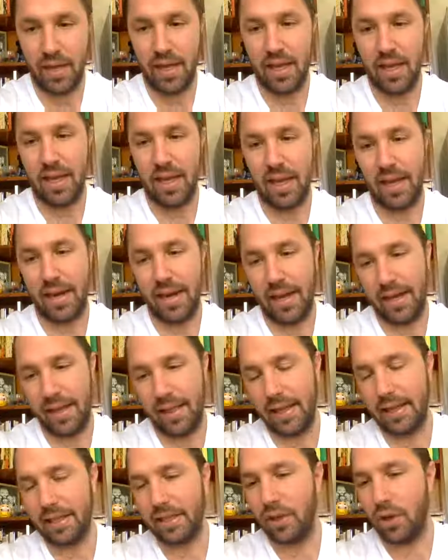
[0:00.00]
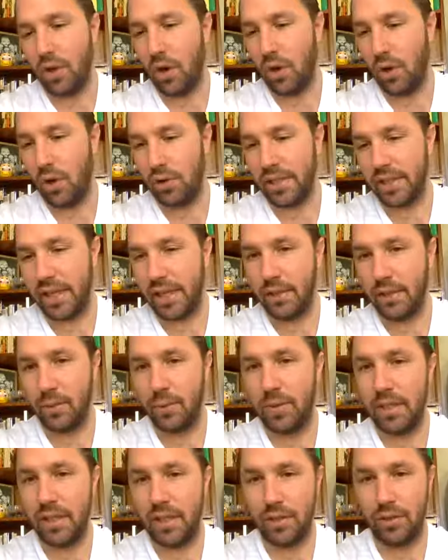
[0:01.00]
And I like to call
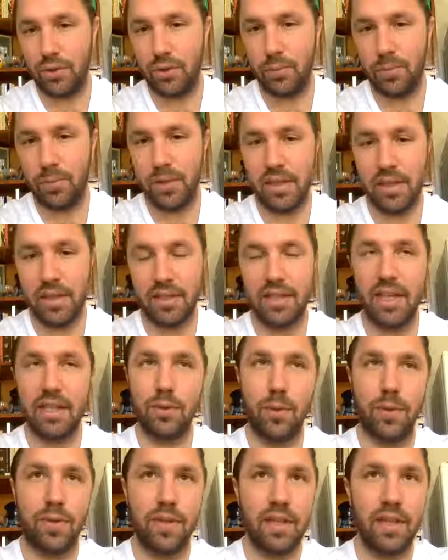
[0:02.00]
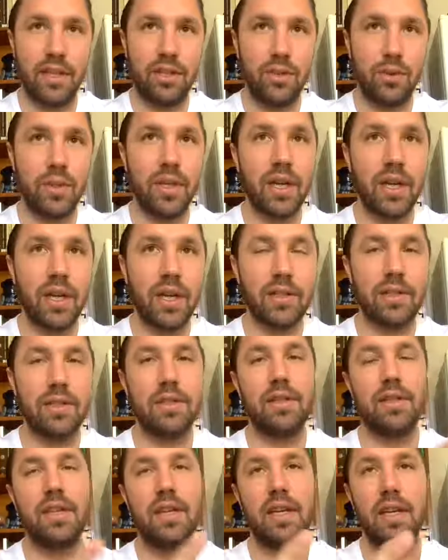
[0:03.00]
dhatu tissue because that's what the tissue
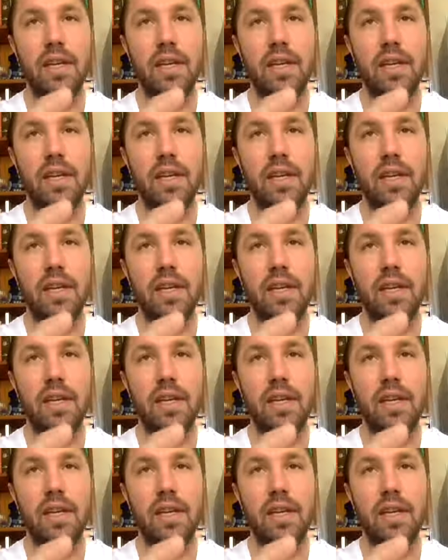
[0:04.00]
does.